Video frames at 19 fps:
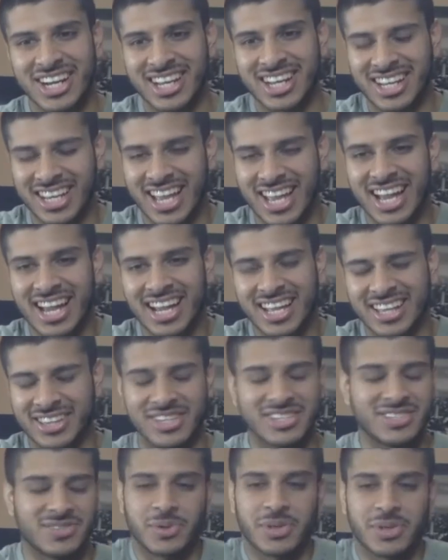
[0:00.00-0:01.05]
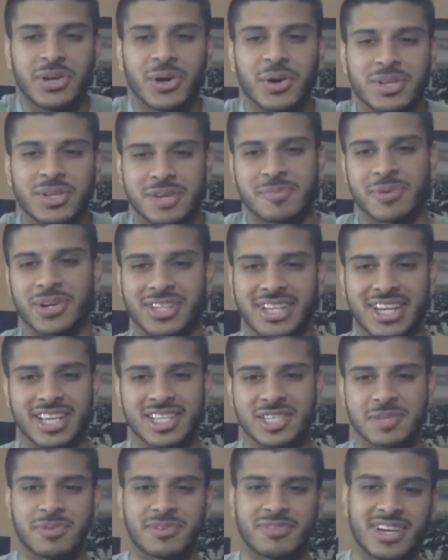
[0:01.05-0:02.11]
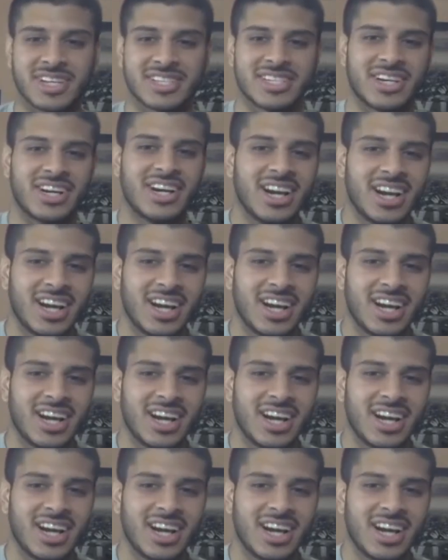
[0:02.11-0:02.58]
Yeah. And there's really no typical day as a professor.